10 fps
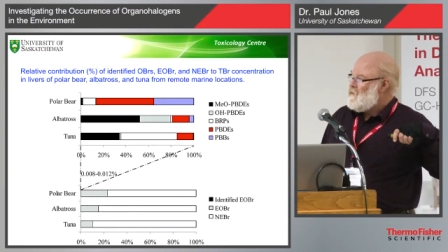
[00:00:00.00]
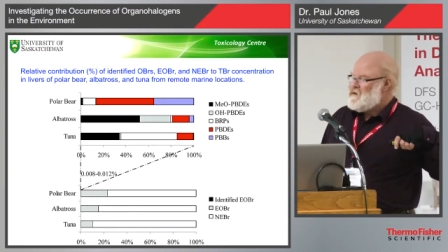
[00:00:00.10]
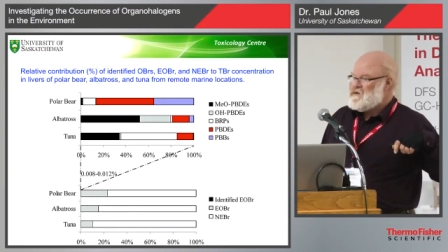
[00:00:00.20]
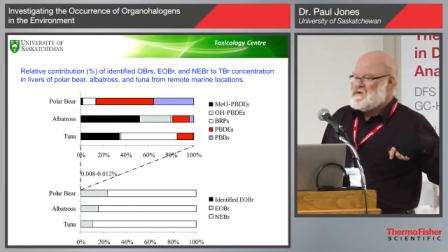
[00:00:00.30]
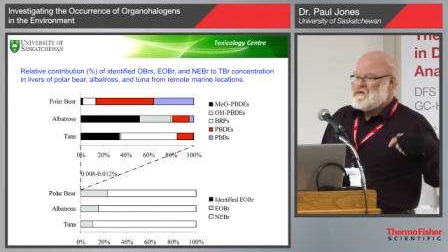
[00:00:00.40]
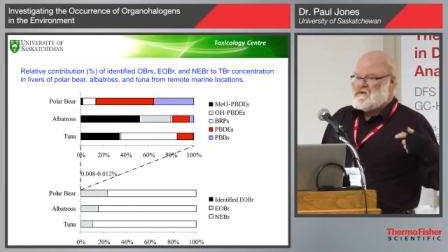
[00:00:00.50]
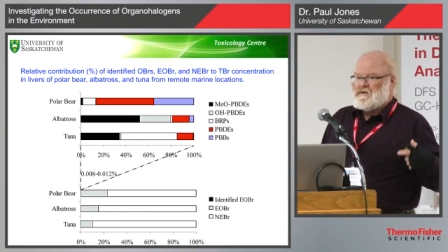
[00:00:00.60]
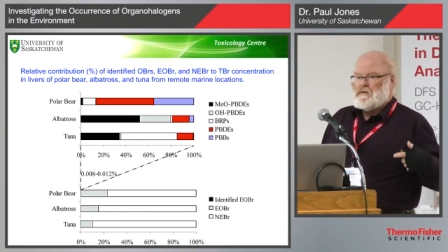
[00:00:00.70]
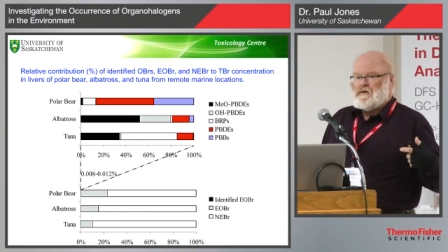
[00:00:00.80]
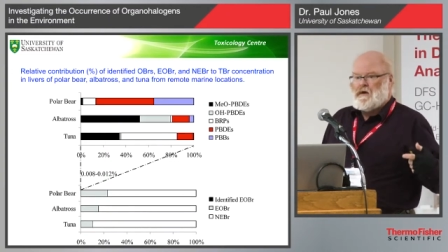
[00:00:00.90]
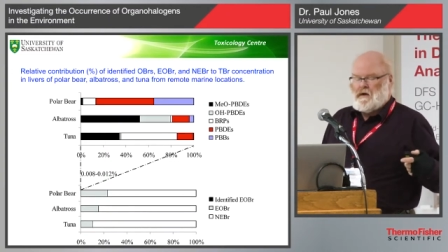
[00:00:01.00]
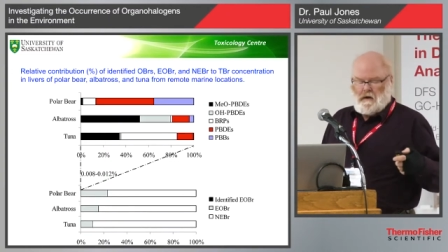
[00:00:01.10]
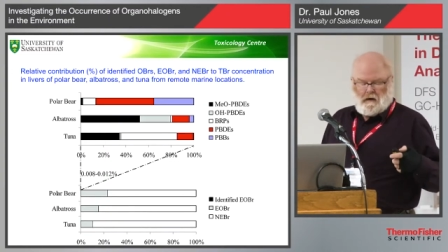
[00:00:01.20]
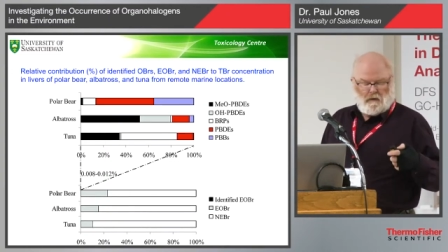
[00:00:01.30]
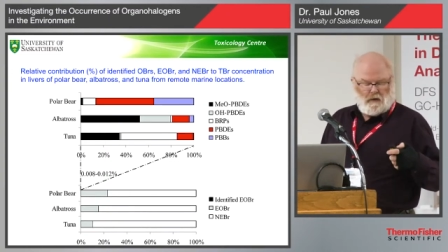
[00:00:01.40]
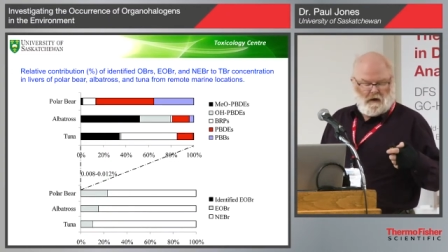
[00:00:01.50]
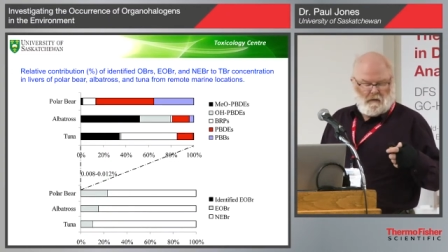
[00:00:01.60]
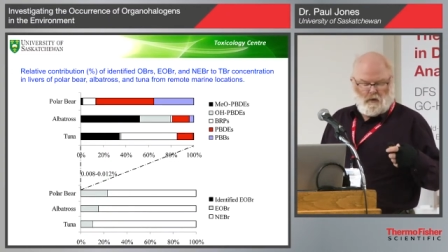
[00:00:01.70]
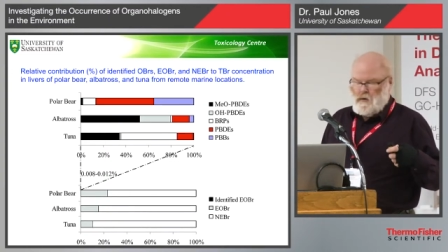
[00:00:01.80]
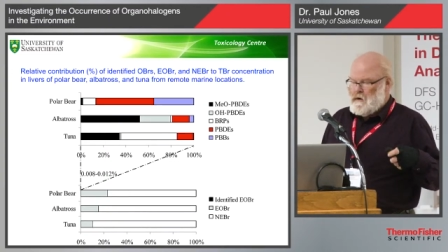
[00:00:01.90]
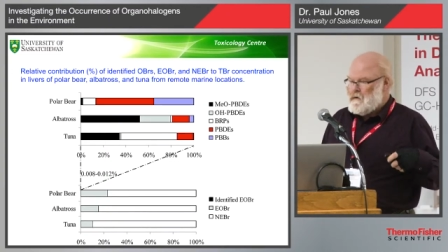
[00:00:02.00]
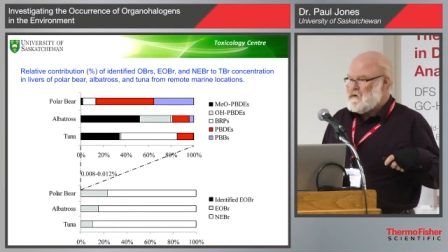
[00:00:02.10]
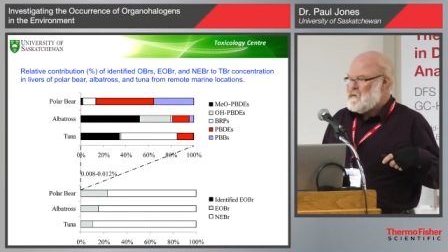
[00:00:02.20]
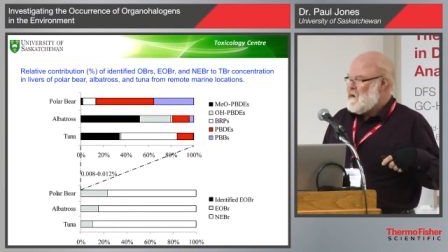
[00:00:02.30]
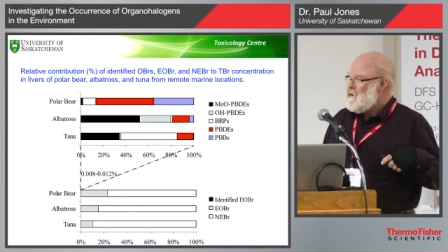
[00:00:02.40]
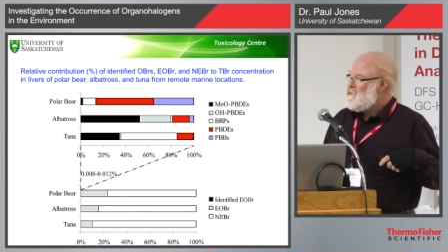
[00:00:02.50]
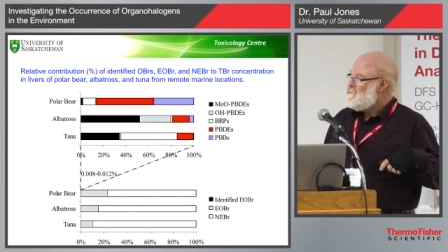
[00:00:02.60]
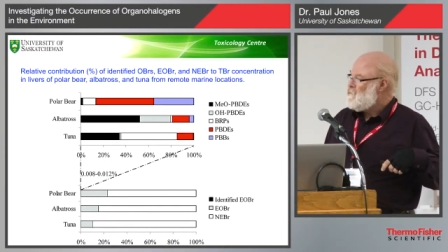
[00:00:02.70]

these things that we, uh, we are more worried about